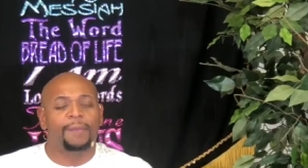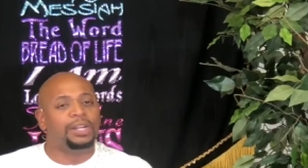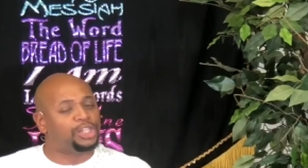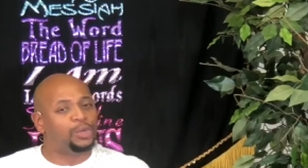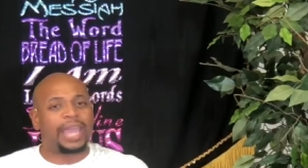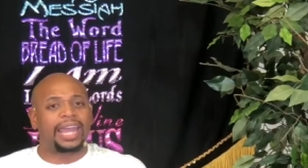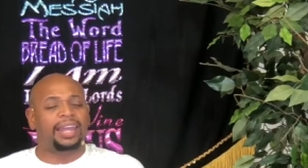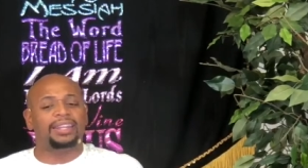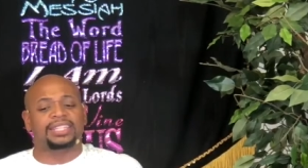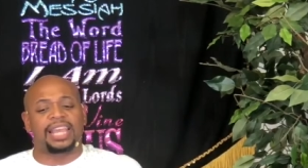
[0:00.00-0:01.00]
But you got to
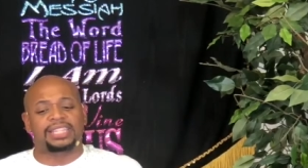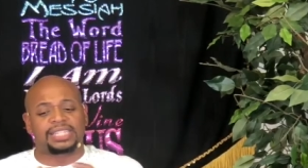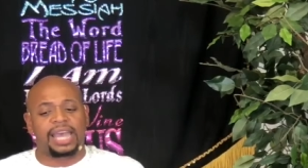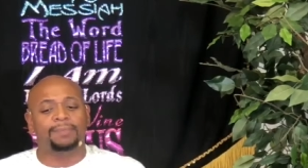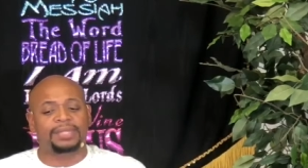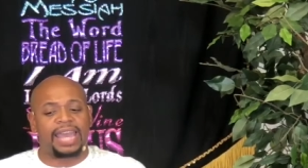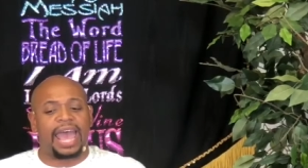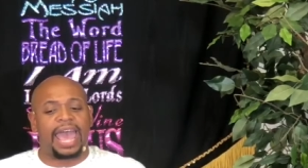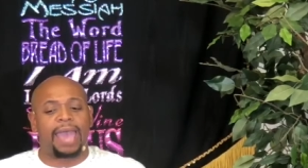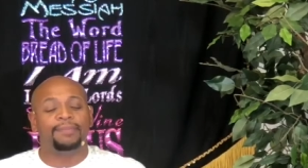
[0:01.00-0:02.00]
understand
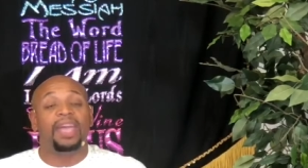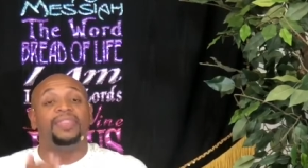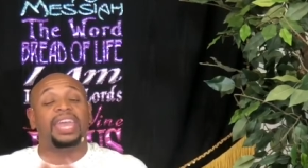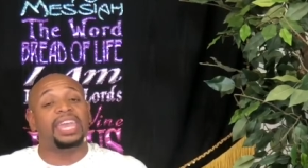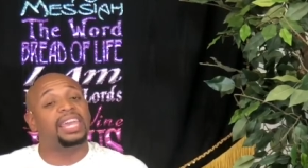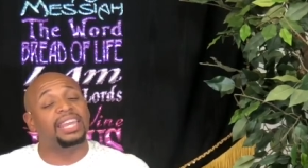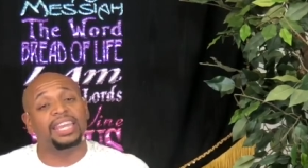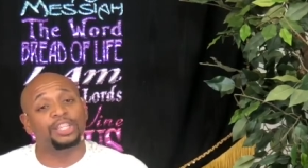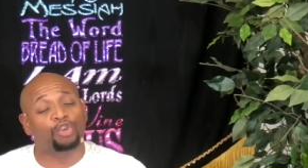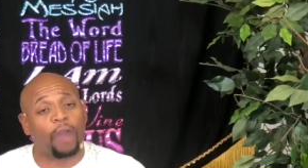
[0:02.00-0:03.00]
sometimes the
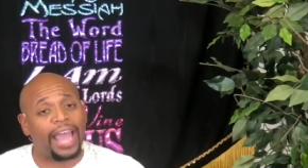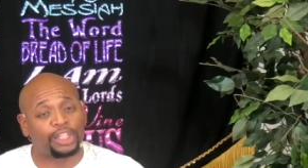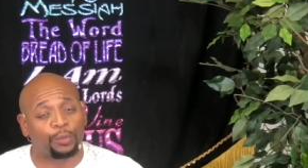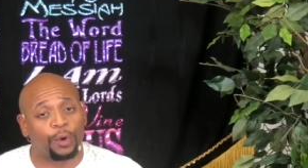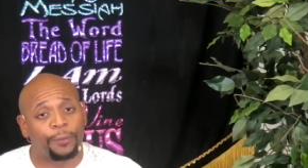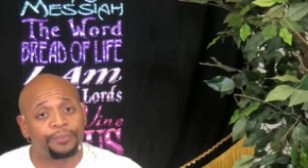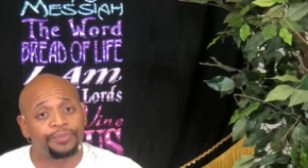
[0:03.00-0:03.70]
healing is gradual.